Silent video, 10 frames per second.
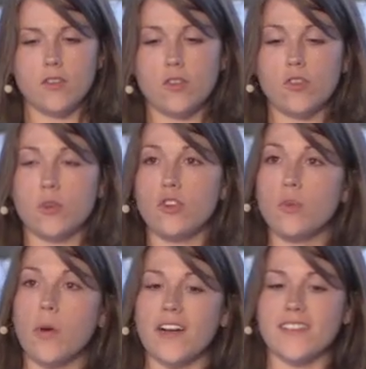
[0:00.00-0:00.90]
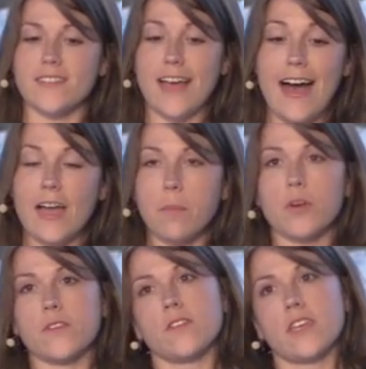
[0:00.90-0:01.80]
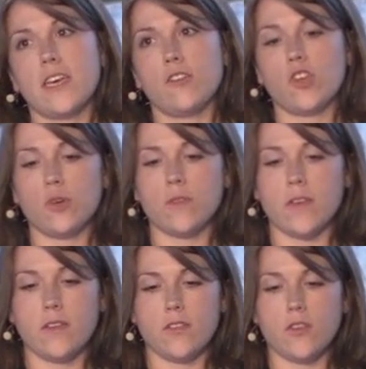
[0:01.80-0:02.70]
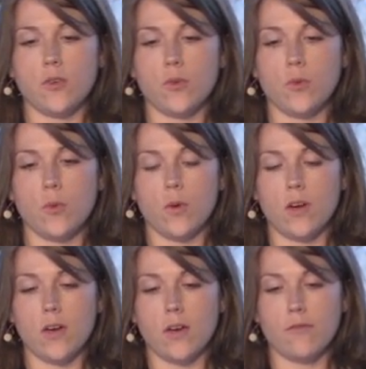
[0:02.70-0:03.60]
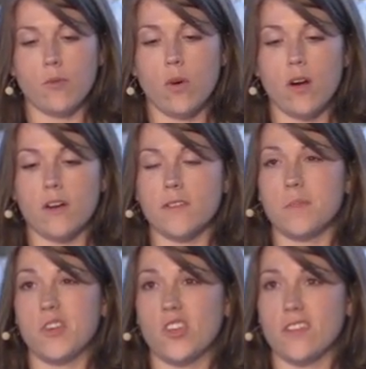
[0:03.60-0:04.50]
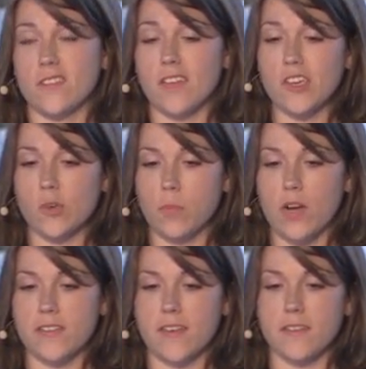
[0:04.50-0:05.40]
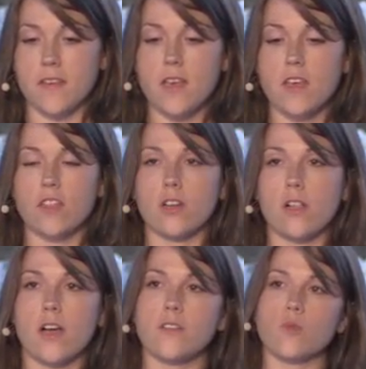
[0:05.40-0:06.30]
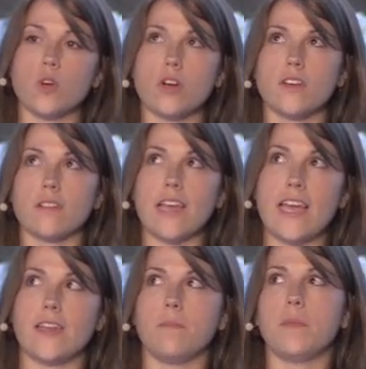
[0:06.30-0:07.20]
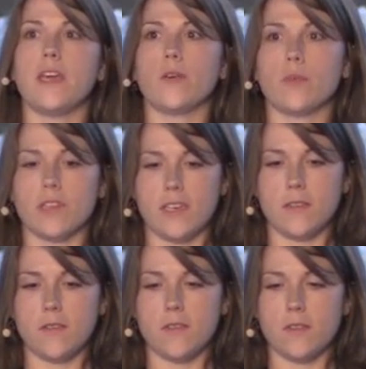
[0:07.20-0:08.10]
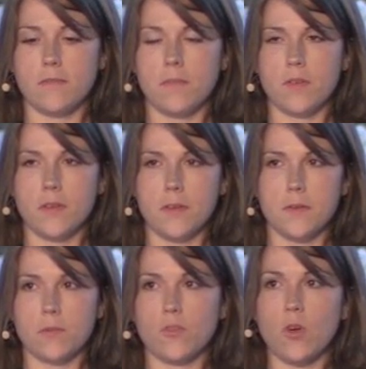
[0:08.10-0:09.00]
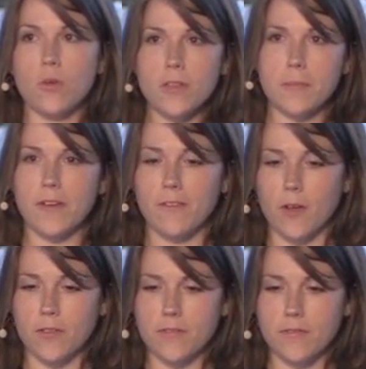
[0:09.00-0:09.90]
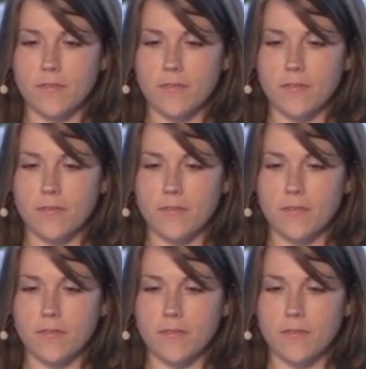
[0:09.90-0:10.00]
Due to a new process I personally had chosen for our submission and selection process, the declines were delayed in being released. Totally my fault.